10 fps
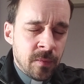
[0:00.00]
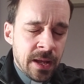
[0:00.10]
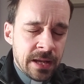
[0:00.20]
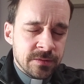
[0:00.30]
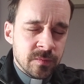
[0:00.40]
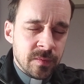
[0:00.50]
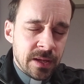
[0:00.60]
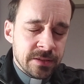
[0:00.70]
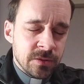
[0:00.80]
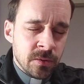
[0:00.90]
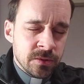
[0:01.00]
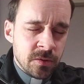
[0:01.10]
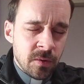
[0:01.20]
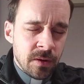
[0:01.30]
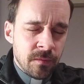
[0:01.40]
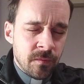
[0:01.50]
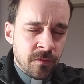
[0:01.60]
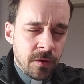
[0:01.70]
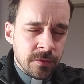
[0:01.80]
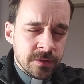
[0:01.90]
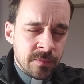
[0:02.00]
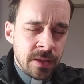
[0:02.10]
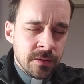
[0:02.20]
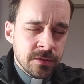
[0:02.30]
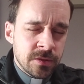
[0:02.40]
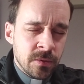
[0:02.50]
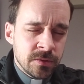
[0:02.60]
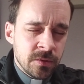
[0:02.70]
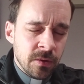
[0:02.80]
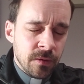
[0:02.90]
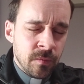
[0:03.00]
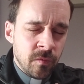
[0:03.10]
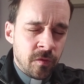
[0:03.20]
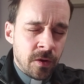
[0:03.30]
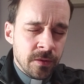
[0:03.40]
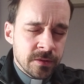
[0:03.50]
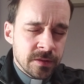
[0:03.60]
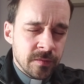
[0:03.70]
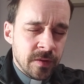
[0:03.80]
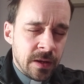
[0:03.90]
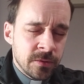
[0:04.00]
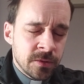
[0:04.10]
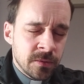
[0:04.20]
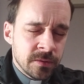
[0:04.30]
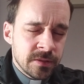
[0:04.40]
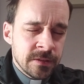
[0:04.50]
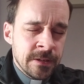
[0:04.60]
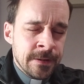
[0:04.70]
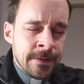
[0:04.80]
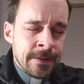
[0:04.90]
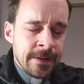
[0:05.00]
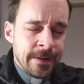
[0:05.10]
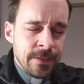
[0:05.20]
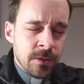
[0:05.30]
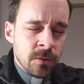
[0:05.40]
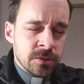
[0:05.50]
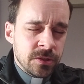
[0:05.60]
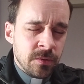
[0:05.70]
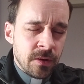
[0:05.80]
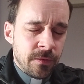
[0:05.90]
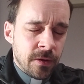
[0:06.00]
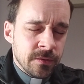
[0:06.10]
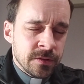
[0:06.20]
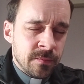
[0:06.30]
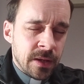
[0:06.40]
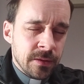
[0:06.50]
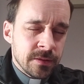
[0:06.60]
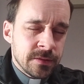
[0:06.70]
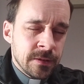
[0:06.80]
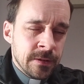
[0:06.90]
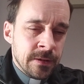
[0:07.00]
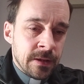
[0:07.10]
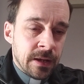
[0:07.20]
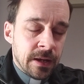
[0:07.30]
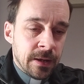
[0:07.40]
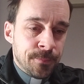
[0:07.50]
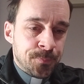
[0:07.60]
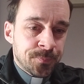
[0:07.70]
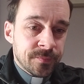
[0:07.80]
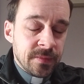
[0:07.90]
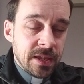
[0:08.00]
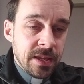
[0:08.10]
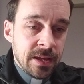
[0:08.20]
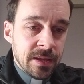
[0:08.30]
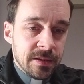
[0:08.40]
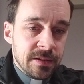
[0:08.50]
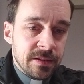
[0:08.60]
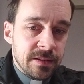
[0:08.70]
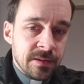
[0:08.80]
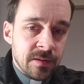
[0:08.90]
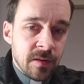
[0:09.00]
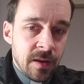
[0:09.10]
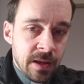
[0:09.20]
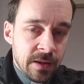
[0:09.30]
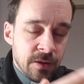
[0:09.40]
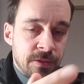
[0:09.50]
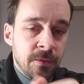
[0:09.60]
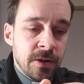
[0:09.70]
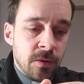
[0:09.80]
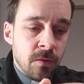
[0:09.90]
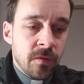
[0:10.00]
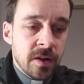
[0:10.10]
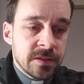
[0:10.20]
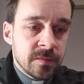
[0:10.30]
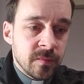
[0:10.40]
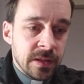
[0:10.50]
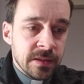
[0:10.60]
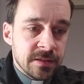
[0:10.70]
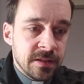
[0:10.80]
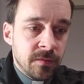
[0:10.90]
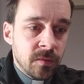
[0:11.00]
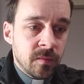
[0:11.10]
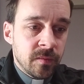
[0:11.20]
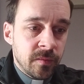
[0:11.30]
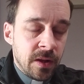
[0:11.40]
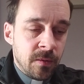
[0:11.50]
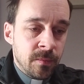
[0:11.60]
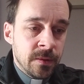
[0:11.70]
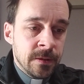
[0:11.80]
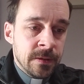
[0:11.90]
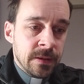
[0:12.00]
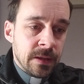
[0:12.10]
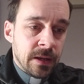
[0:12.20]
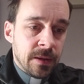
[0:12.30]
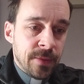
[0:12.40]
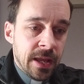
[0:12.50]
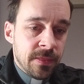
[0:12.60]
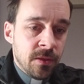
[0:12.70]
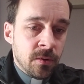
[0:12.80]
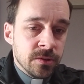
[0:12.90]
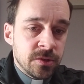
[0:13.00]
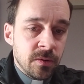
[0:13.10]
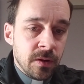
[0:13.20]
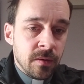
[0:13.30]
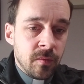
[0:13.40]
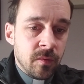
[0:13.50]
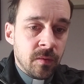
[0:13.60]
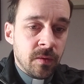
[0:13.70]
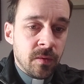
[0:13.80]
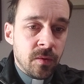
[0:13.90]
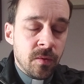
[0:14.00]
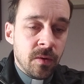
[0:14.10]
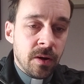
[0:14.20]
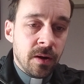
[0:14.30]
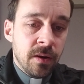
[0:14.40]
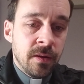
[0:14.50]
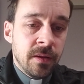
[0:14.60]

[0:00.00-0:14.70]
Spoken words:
as those who are fathers and mothers, those who are fathers of households, those who are fathers and mothers in an authority over us in the civil realm, and those who are